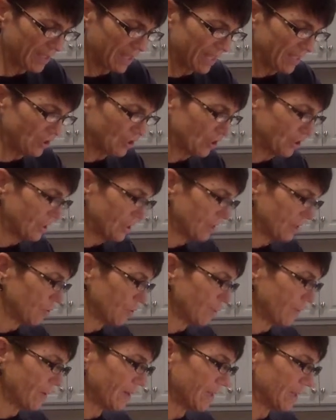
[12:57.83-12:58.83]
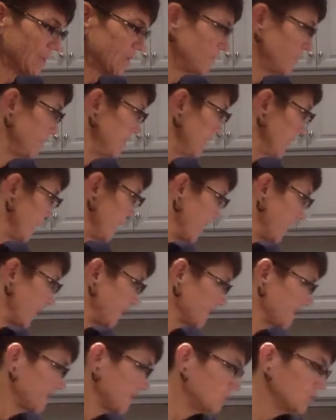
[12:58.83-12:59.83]
of gauge it in your mind.
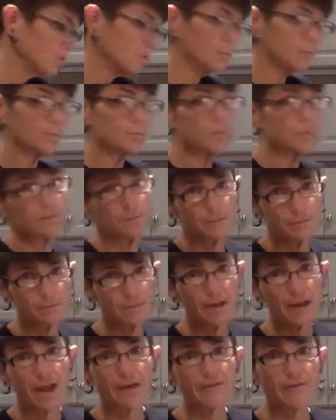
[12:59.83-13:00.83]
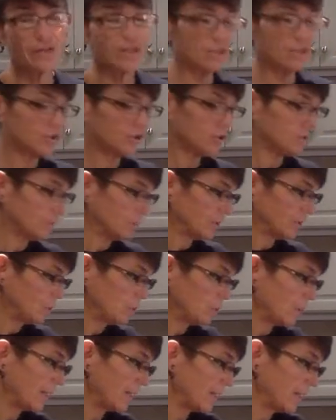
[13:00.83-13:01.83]
Unless you have an issue and
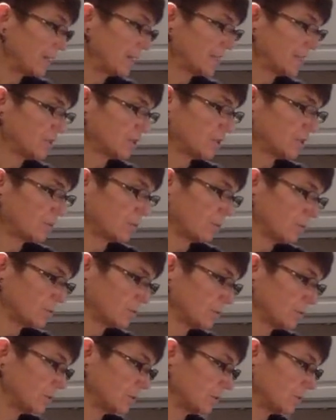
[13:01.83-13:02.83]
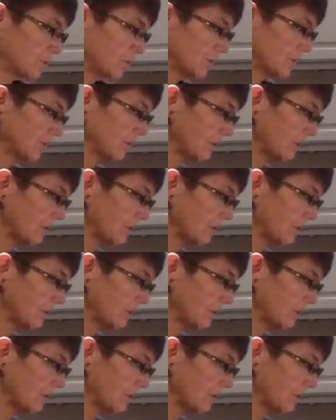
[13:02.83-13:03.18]
you can't get to the grocery store as